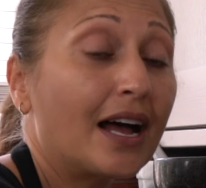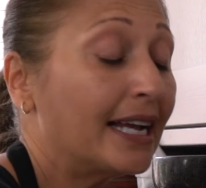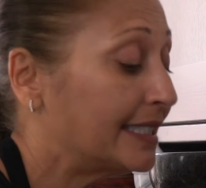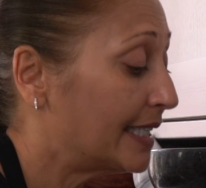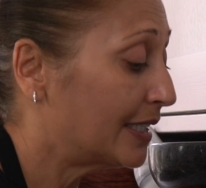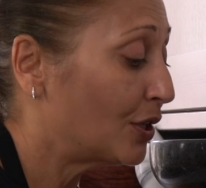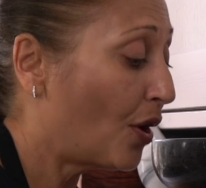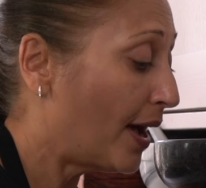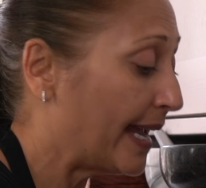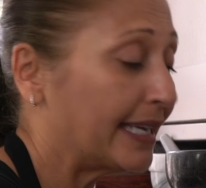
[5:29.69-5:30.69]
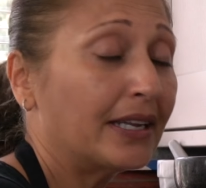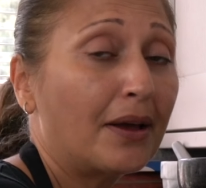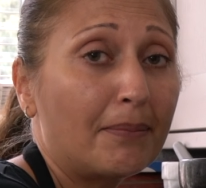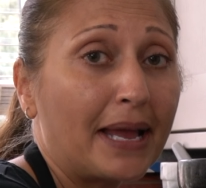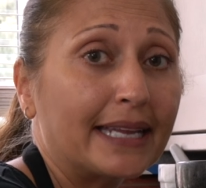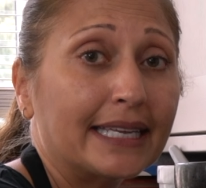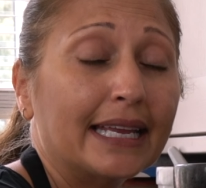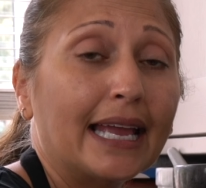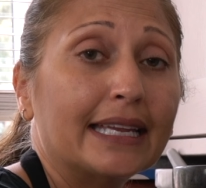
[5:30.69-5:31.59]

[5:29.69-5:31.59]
I did not end up adding